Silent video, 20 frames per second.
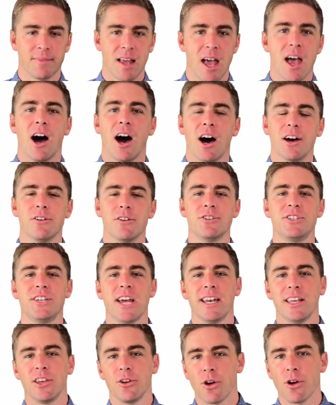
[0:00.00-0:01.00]

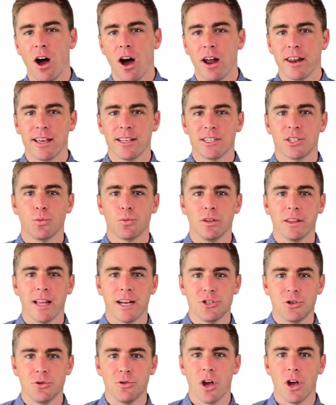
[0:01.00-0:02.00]
Understanding your audience will
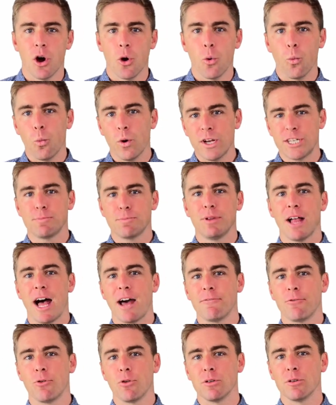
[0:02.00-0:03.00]
let you know which
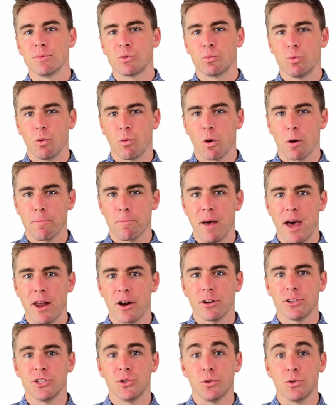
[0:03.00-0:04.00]
platforms will work
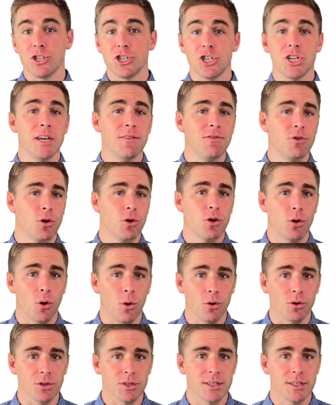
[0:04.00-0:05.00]
better to achieve your
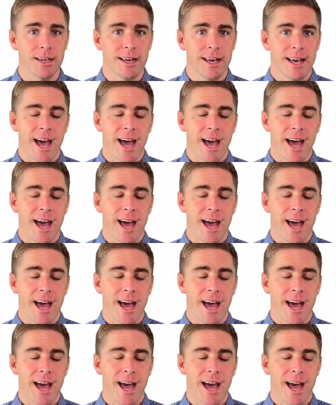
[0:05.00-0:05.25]
goals